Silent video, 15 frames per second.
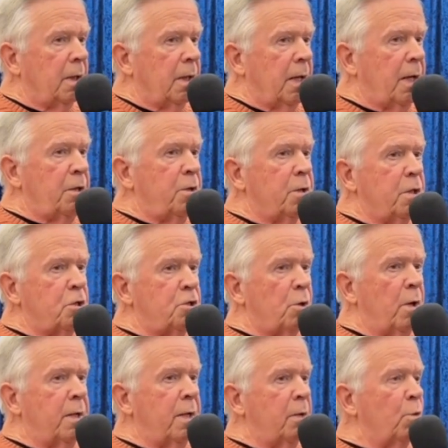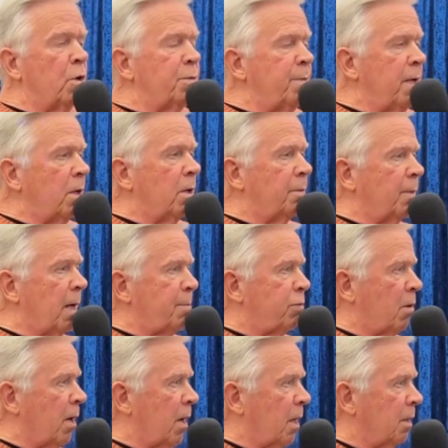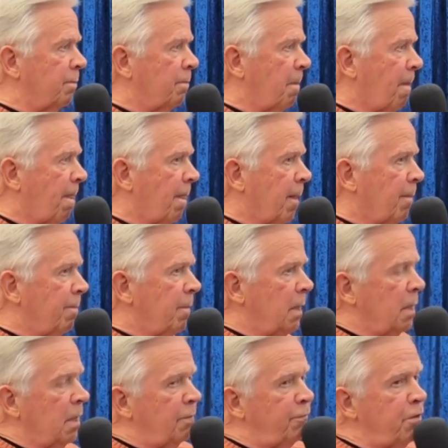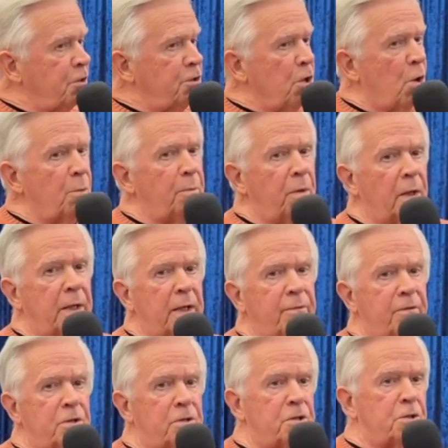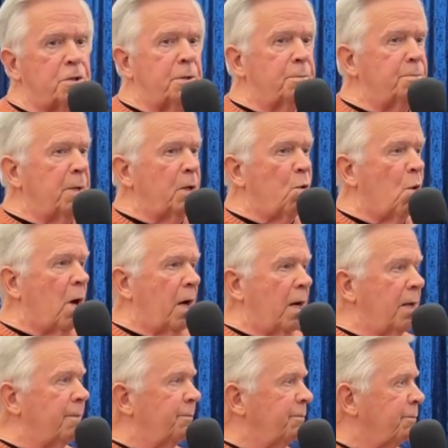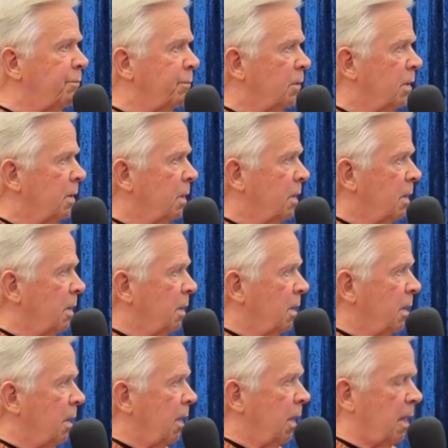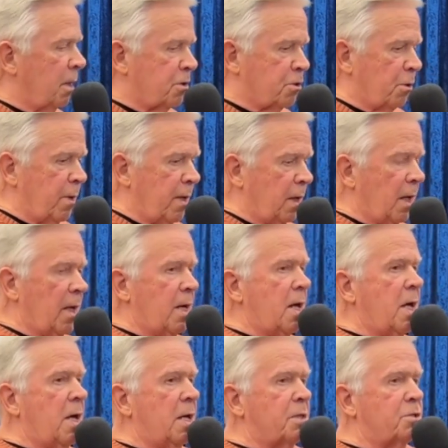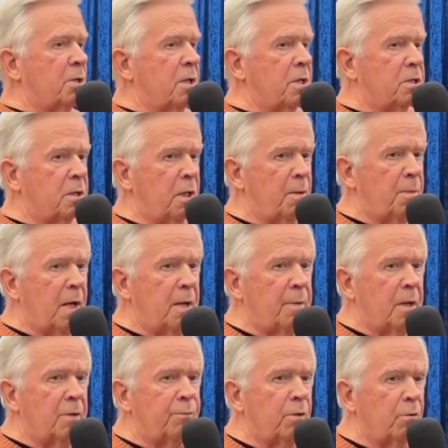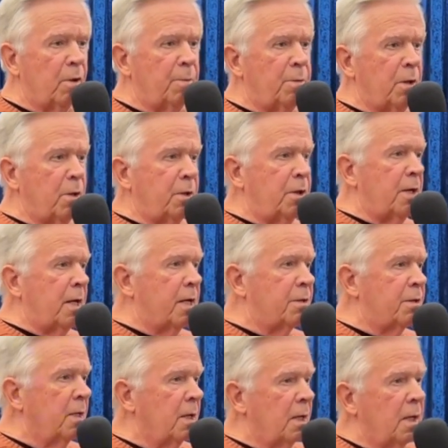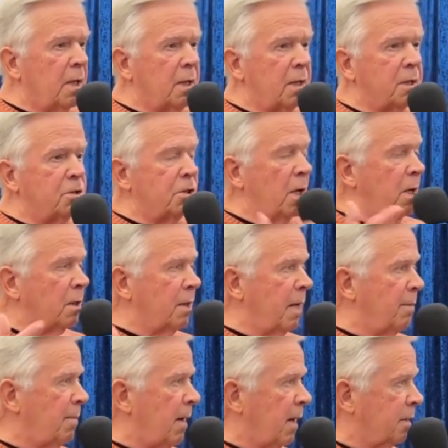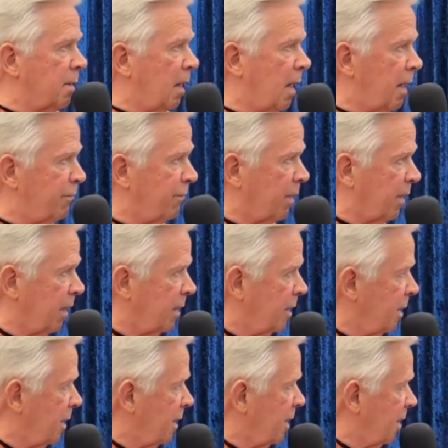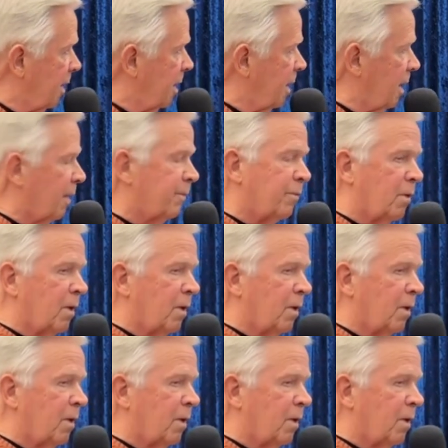And you can join in with me on my prayer. If you don't believe, then just be quiet. And so he laid hands on his little baby, rebuked death, and the child came back to life again. Yeah.